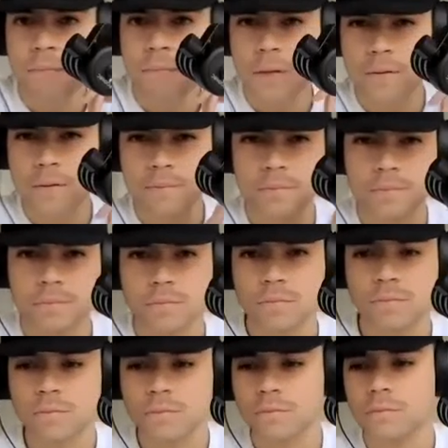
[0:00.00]

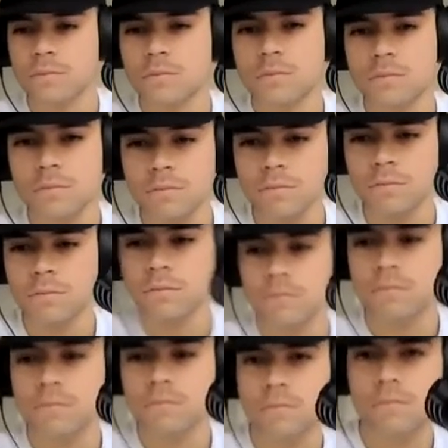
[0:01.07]

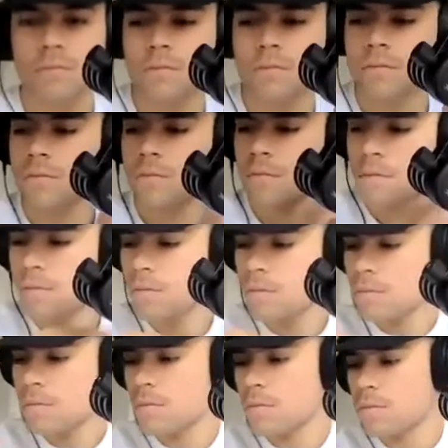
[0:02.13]

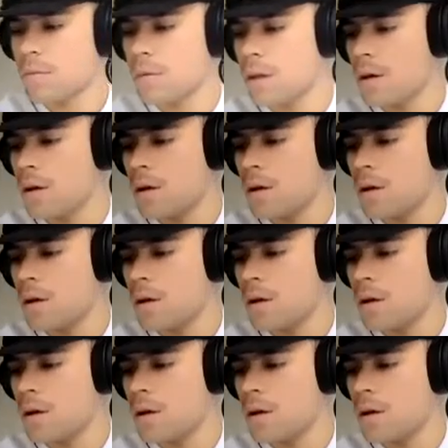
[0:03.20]
(not speaking)